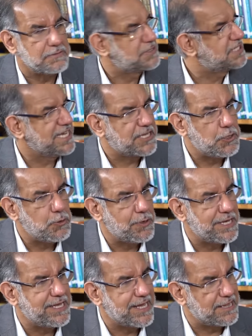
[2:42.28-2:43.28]
Take
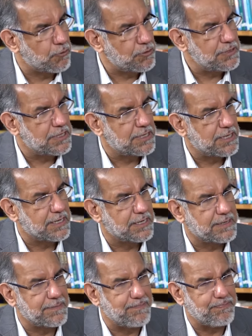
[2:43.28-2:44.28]
UAE alone,
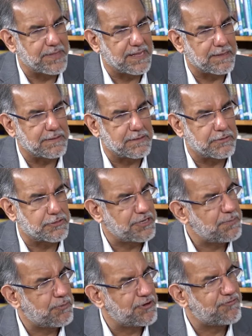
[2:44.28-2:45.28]

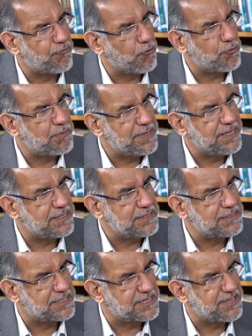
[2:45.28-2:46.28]
3.4 million,
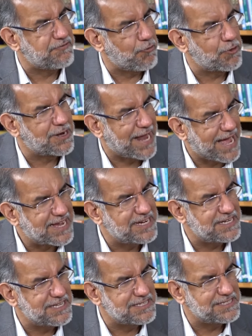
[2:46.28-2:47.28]
34 lakh
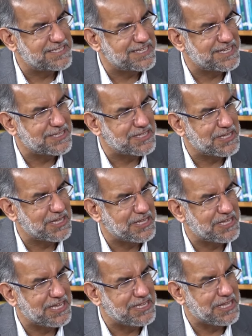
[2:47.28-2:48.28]
Indians in
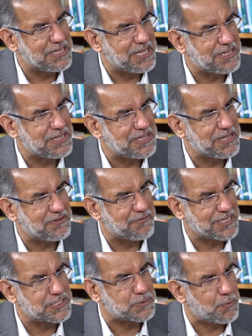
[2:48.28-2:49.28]

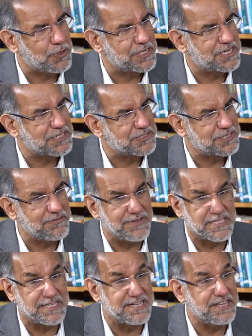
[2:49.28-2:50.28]
one small country. We are
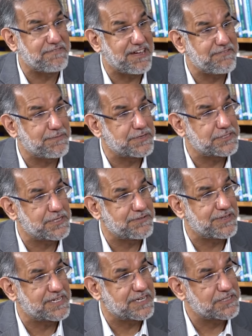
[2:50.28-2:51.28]
35% of
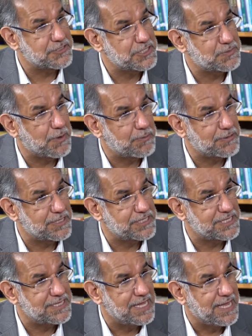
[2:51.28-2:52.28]
that country's population.